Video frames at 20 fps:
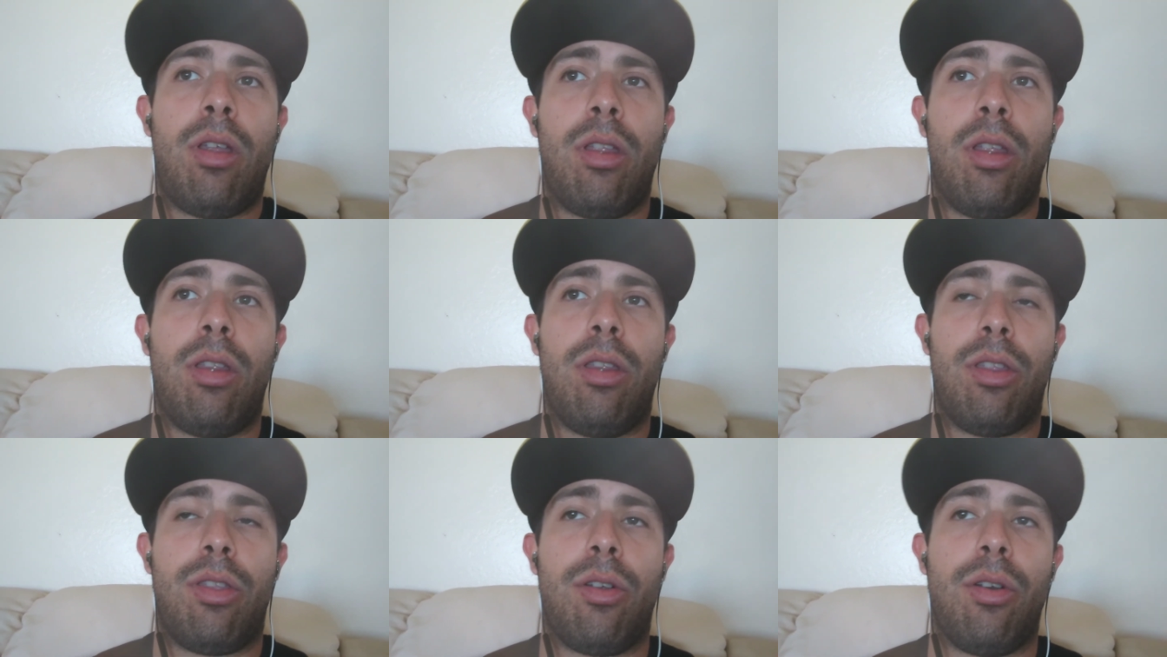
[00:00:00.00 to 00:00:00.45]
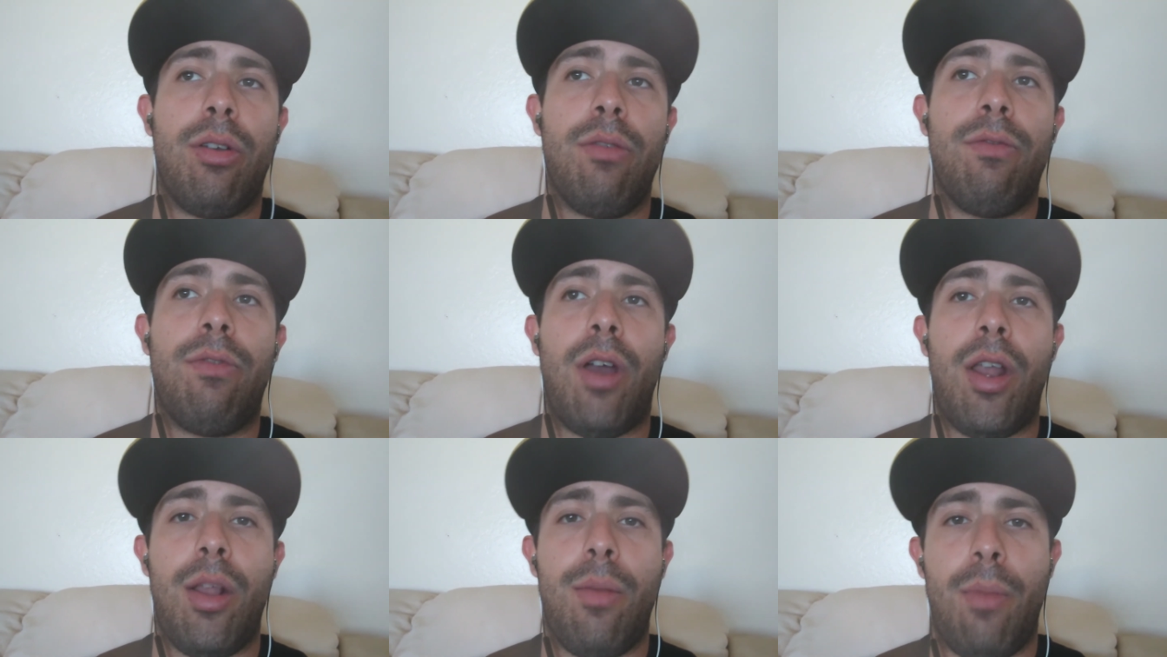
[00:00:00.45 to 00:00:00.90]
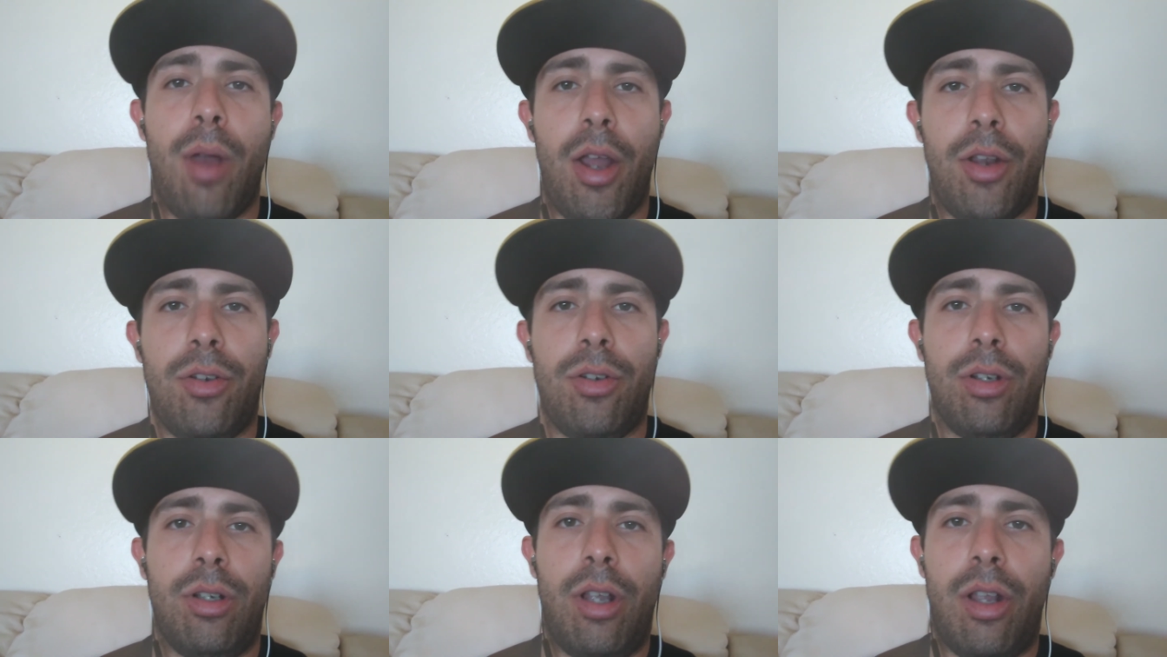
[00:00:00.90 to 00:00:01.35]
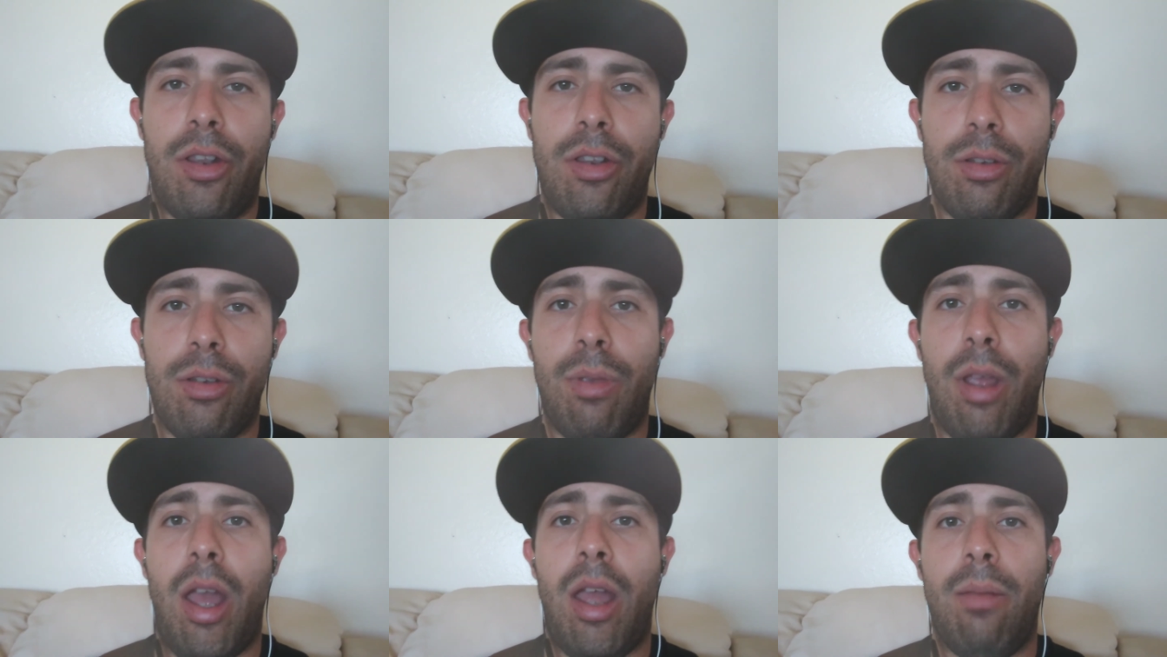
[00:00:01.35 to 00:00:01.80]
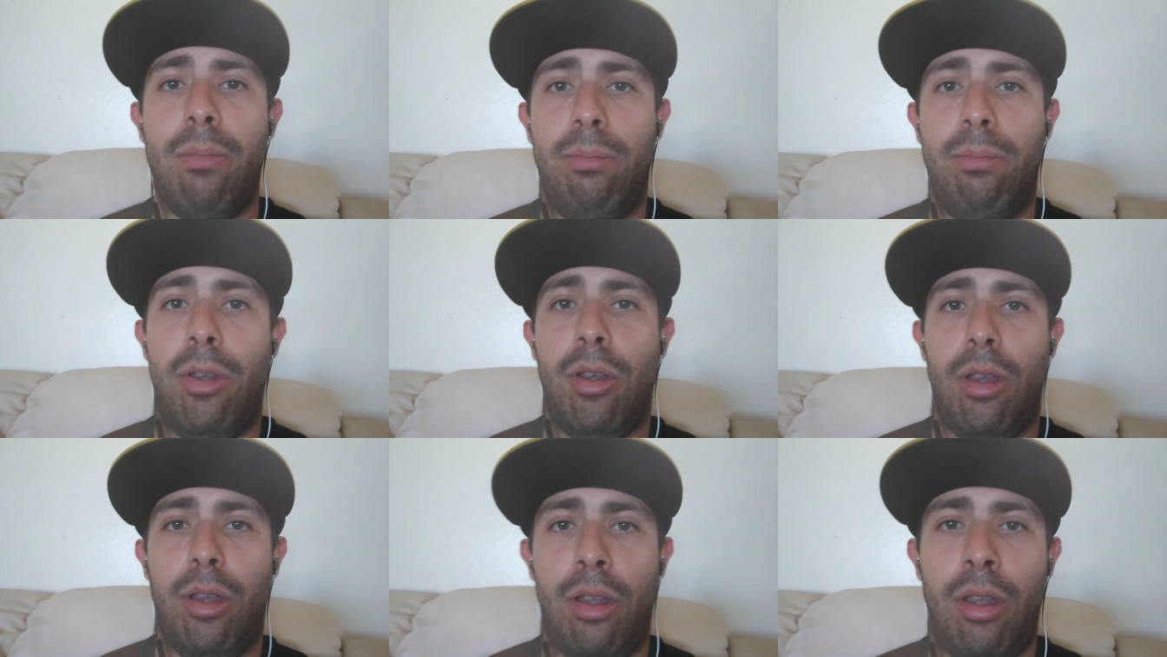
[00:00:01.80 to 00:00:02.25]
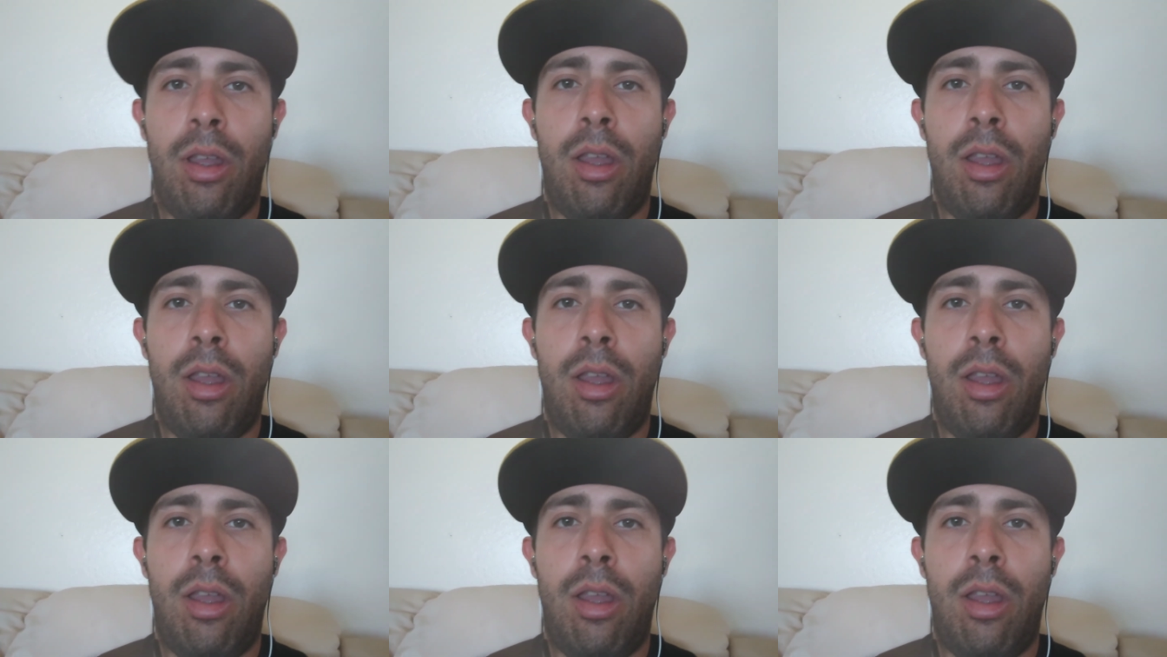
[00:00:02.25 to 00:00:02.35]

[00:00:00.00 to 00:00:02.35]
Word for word: the third and final mantra, guns are bad and good.